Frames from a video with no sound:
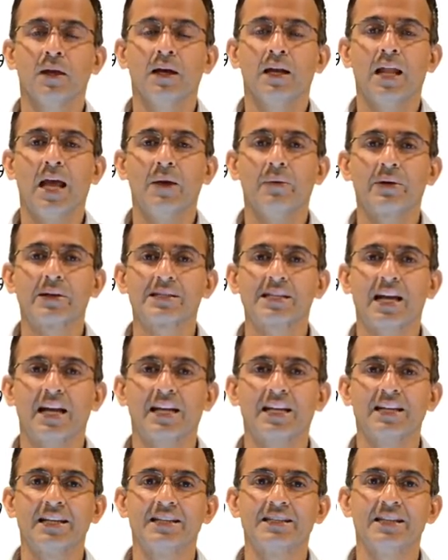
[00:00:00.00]
And how
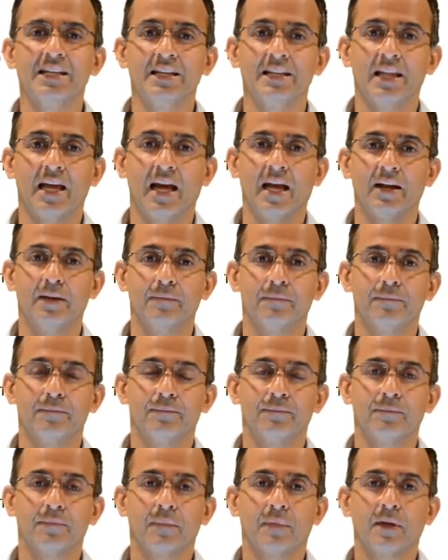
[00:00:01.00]
exactly it did that
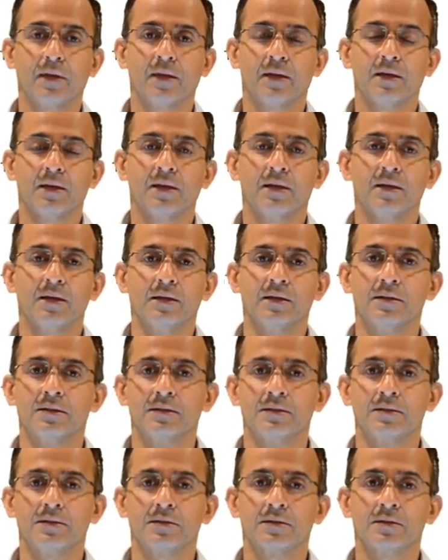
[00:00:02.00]

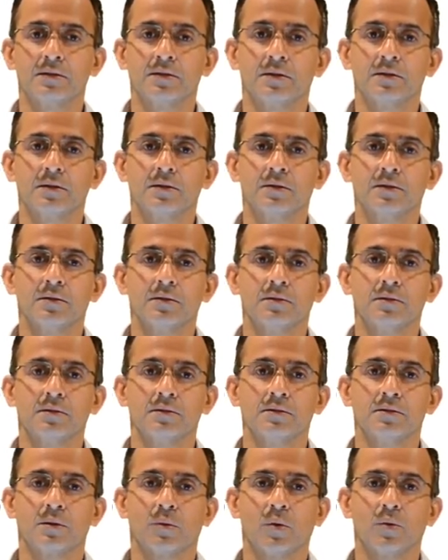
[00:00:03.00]
is
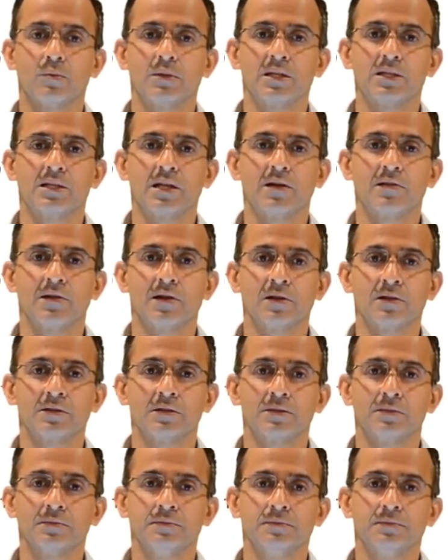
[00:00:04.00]
somewhat
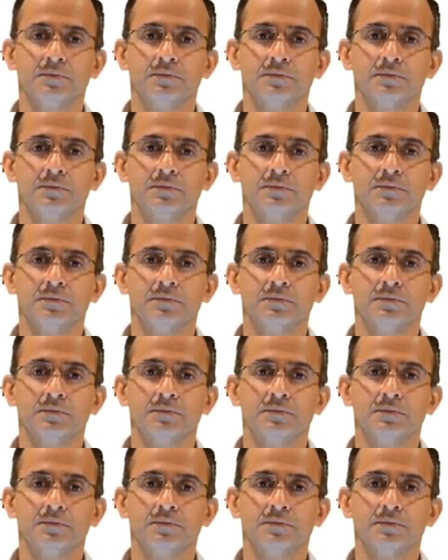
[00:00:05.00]
mysterious.